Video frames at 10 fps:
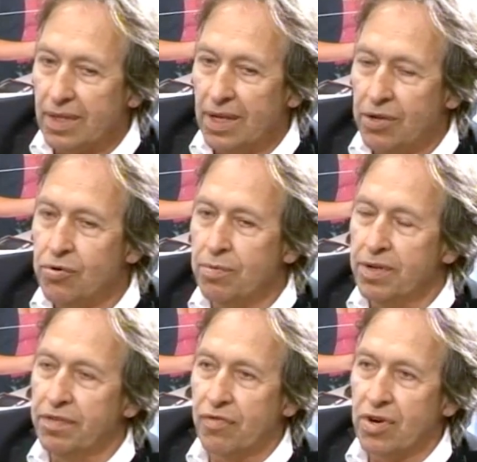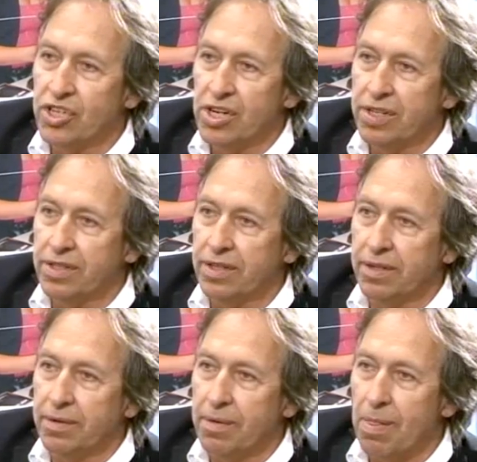human fragility,
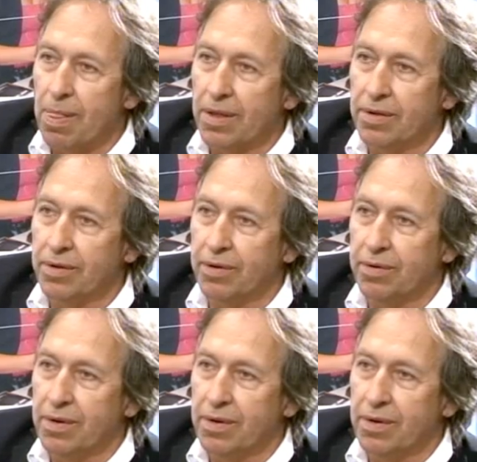you know.